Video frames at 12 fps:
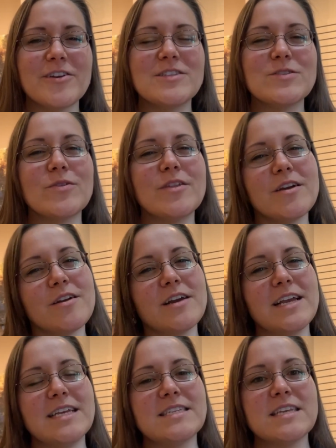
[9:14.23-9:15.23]
And so there
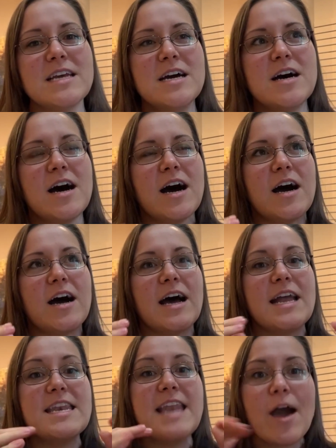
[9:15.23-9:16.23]
is
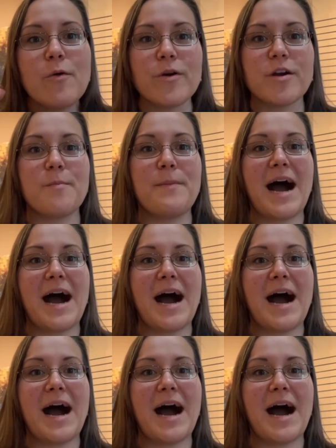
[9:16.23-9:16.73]
a network